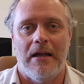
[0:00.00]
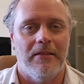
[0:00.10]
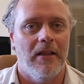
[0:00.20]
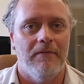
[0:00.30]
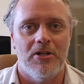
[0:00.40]

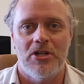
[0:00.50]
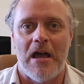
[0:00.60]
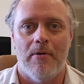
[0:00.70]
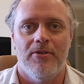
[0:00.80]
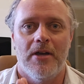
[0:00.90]
I'd love to
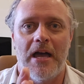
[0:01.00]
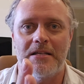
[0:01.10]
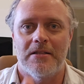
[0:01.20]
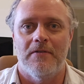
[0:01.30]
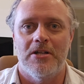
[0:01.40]
chat with you
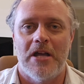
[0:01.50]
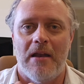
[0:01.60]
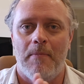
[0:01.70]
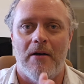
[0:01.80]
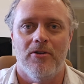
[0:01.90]
guys. Love to chat
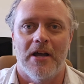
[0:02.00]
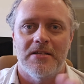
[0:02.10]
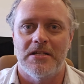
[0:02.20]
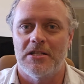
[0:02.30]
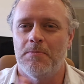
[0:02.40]
about your
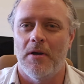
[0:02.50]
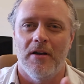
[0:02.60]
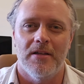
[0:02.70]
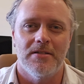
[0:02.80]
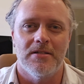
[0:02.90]
guys'
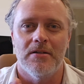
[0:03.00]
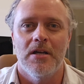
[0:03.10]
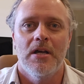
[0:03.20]
experience and